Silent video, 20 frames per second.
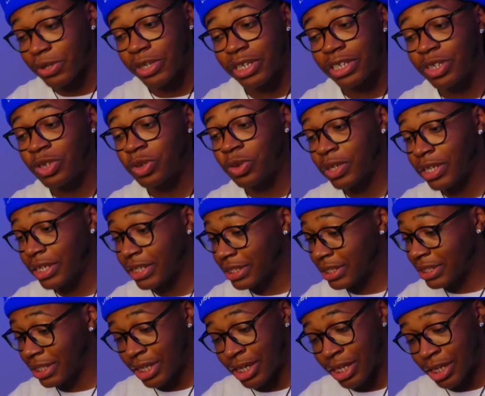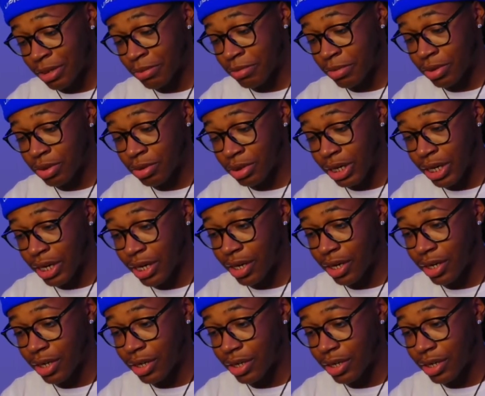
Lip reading: He doing his thing, bro. Like,